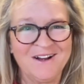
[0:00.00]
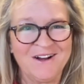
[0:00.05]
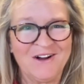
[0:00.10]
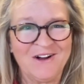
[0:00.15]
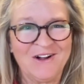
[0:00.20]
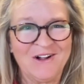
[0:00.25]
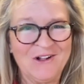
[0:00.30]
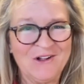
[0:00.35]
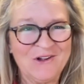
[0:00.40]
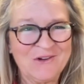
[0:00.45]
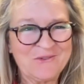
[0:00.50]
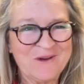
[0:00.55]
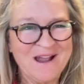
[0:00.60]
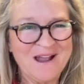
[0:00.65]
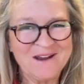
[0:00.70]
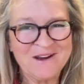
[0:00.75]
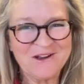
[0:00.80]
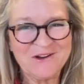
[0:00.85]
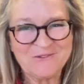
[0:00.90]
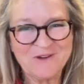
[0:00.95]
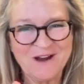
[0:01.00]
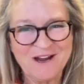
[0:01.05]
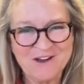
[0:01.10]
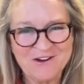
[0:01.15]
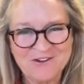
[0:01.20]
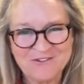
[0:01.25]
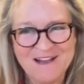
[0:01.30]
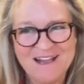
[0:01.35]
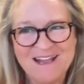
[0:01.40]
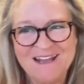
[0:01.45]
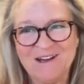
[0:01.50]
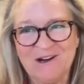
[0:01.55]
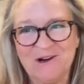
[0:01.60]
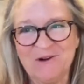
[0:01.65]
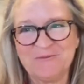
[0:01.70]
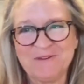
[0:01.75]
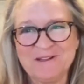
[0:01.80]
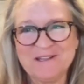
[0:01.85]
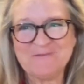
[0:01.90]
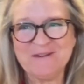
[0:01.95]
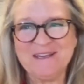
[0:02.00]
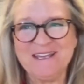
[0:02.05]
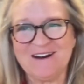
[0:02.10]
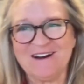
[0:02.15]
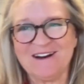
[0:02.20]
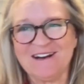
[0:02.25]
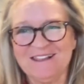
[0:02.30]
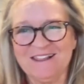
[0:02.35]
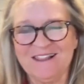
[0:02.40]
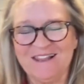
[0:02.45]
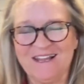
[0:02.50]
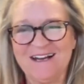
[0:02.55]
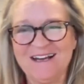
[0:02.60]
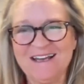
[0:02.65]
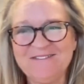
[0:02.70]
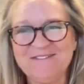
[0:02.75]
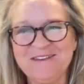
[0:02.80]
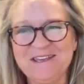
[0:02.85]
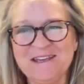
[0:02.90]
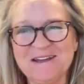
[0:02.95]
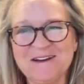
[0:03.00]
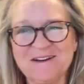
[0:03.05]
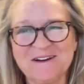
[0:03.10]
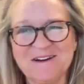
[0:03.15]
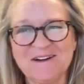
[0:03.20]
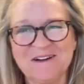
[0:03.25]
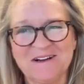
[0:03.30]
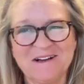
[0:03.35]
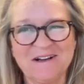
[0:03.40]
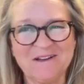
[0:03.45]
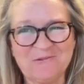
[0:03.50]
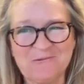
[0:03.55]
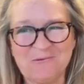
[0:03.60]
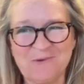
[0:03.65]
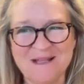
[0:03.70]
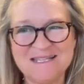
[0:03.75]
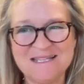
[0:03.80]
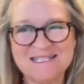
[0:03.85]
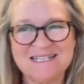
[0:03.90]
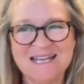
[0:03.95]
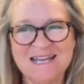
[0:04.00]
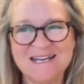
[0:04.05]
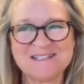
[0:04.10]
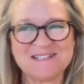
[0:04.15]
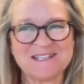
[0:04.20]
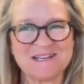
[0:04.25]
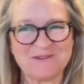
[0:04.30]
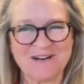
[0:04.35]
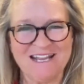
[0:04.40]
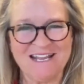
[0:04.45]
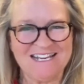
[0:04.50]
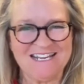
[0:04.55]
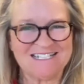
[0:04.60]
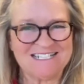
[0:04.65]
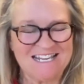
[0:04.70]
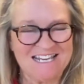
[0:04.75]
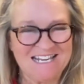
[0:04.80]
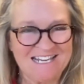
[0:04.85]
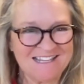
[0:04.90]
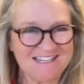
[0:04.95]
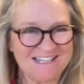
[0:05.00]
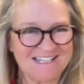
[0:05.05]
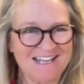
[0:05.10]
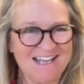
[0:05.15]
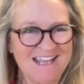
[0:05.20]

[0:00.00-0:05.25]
All right, all right, all right. Hopefully we are live here on Wednesday, December 18th.